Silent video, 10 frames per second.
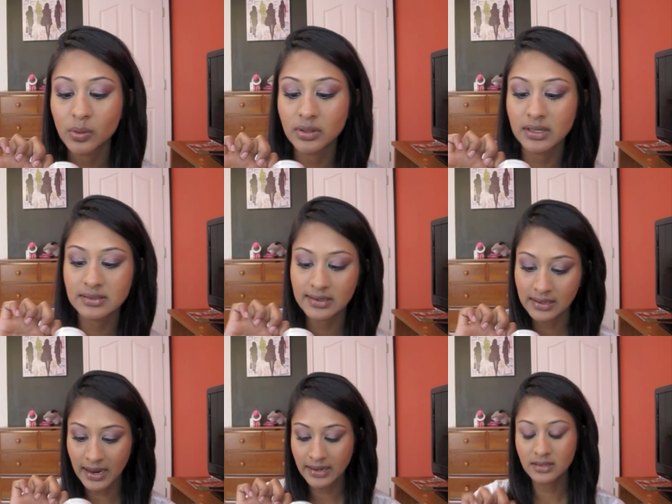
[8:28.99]
The only thing is that
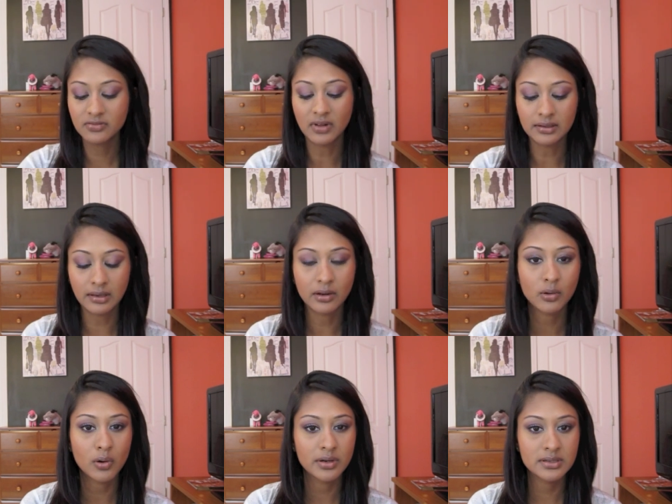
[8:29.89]
it kind of felt like
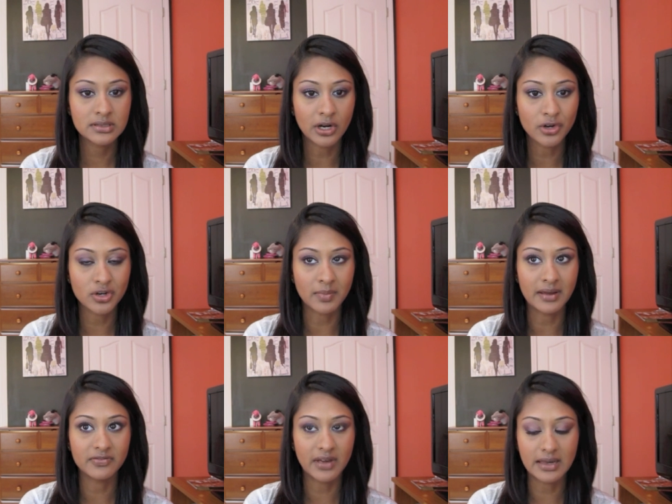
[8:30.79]
cornstarch in
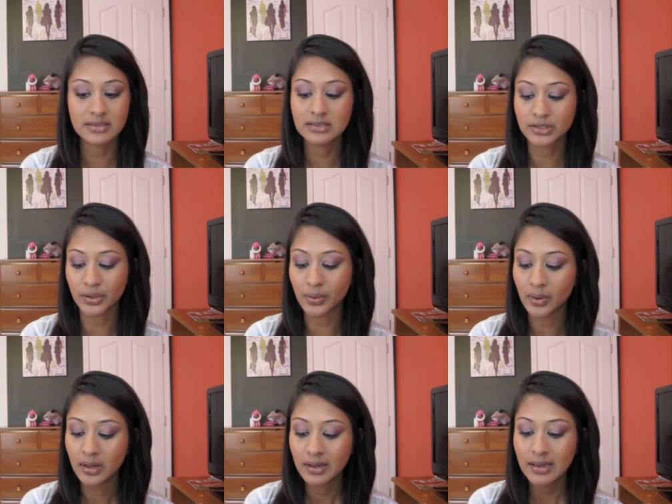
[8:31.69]
my face,
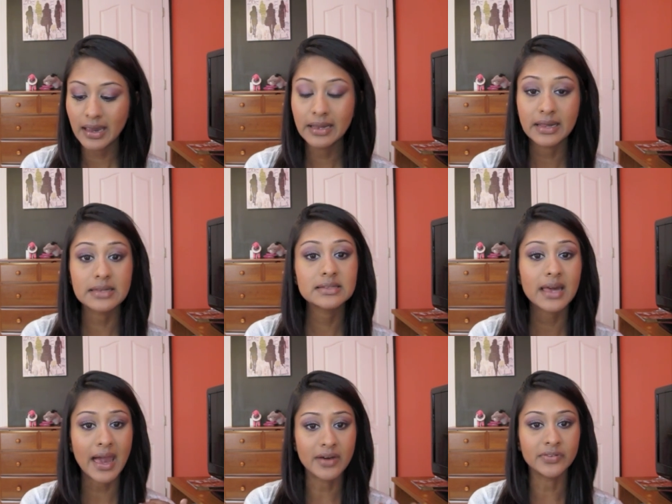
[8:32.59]
so it is
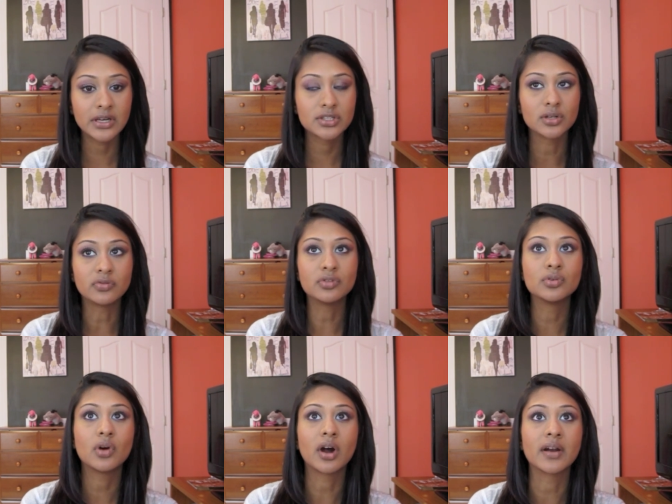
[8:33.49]
heavy. So if
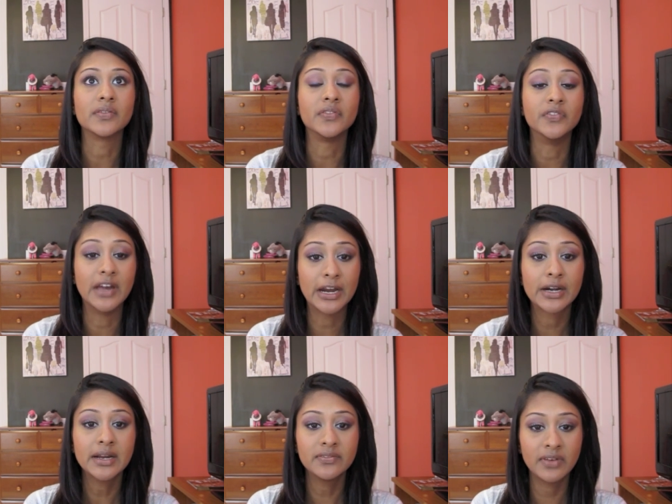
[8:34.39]
you are
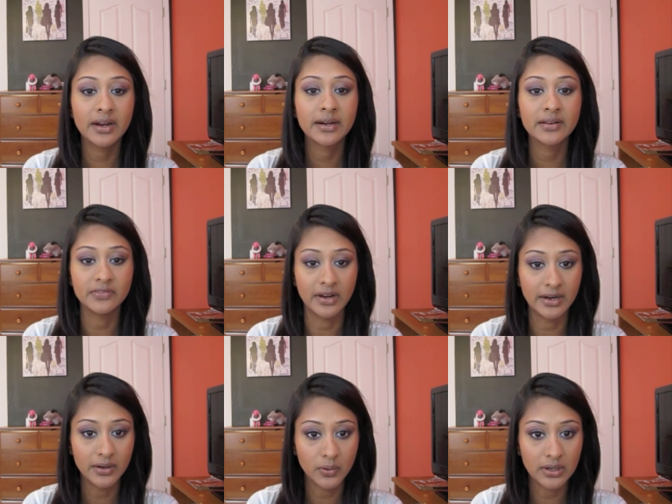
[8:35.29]
very
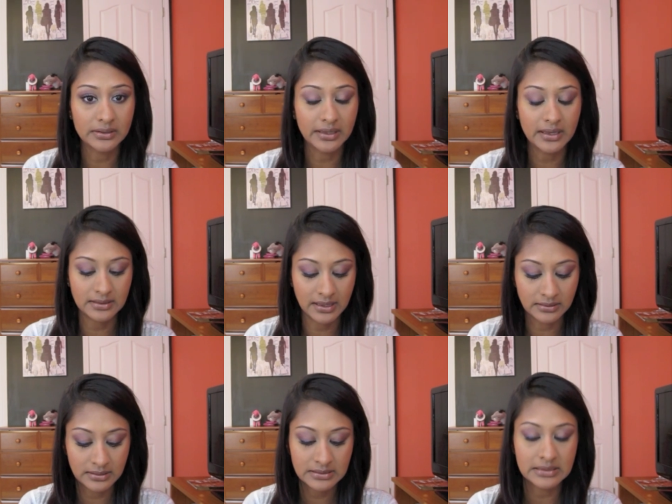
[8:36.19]
oily,
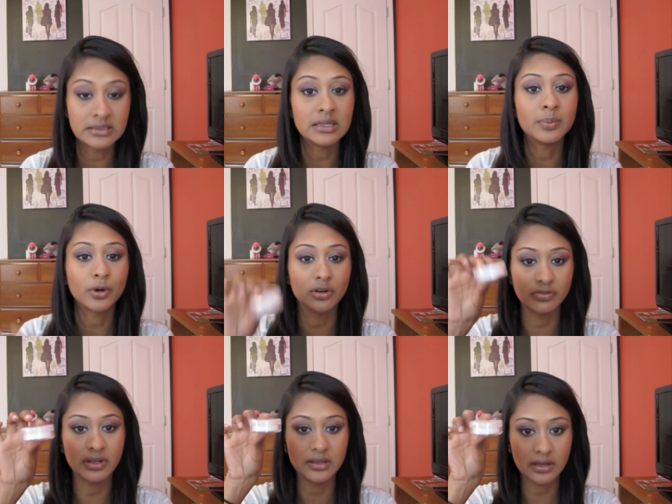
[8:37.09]
then this is the
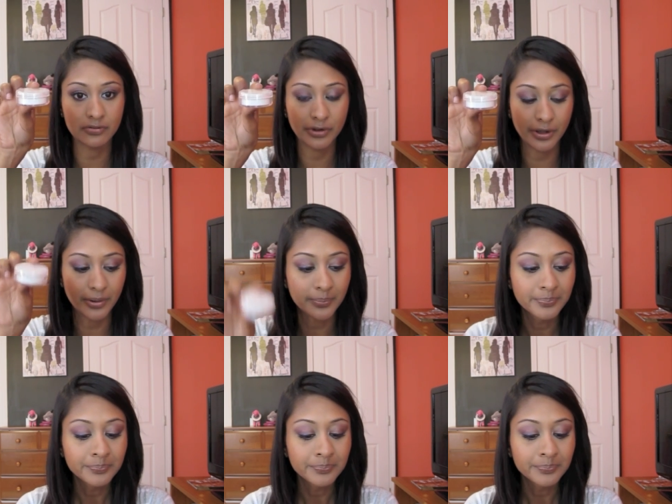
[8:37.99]
perfect thing for you.